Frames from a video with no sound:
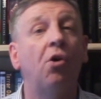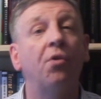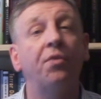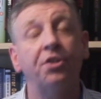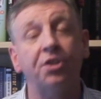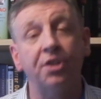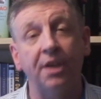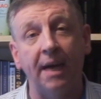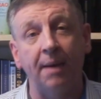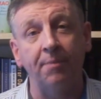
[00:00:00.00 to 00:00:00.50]

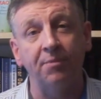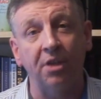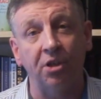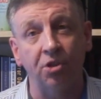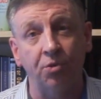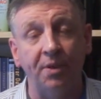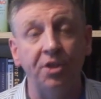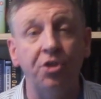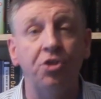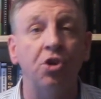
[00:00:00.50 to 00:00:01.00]
Other times I
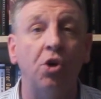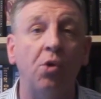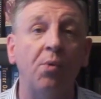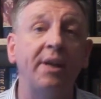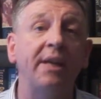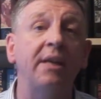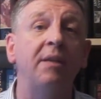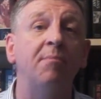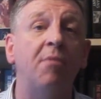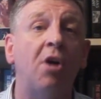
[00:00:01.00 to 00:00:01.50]
was with
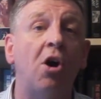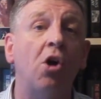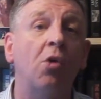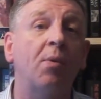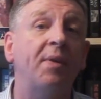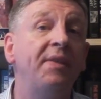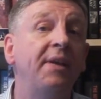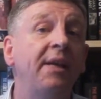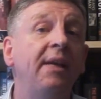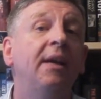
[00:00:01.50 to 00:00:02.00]
Joey and
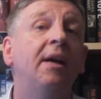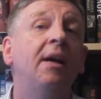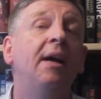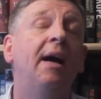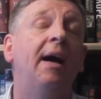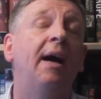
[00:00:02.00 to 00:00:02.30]
Mark and the